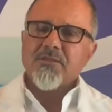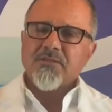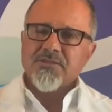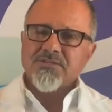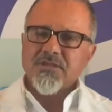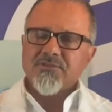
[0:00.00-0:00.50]

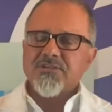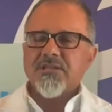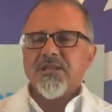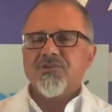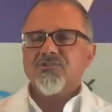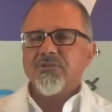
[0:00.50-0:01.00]
the cells can
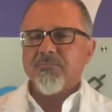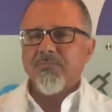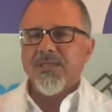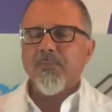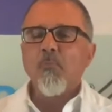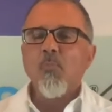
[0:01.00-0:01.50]
actually
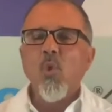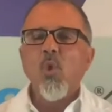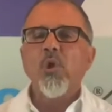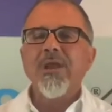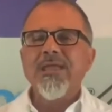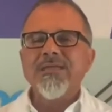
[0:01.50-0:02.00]
make
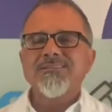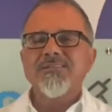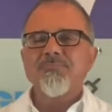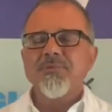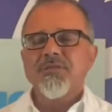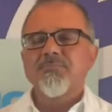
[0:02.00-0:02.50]
more
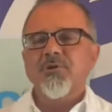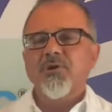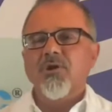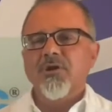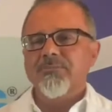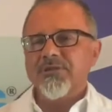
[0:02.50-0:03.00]
ATP per
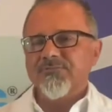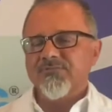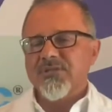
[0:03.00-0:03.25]
carbon of